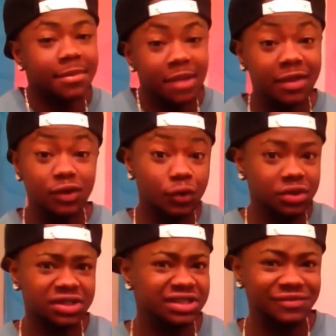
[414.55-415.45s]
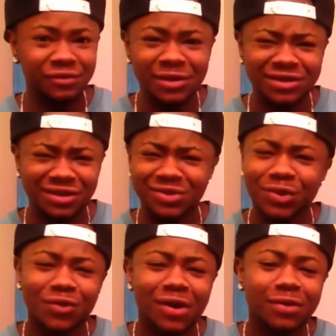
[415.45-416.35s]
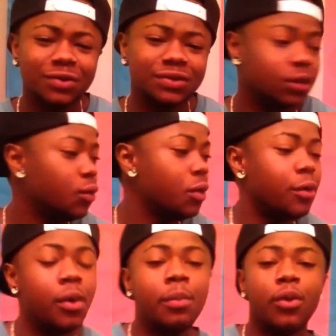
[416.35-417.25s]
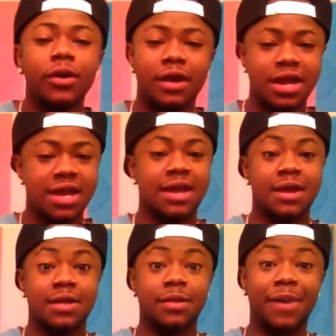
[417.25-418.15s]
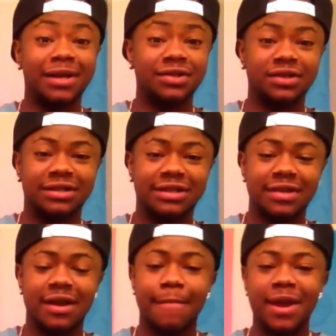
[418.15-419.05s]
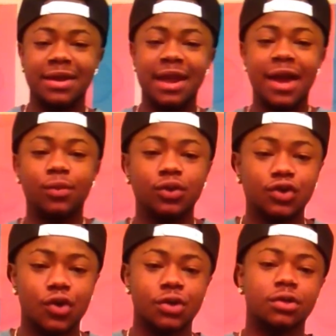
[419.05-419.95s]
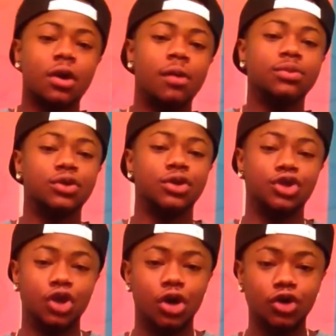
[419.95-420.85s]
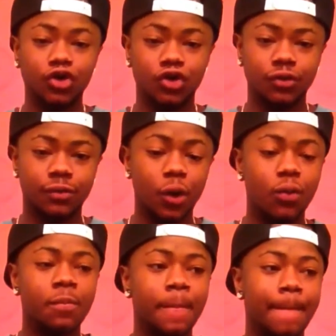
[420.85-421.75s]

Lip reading: And so this is information that was going around. It was, oh, at one point, the pastor had said that my dad was going to come to the church. Oh,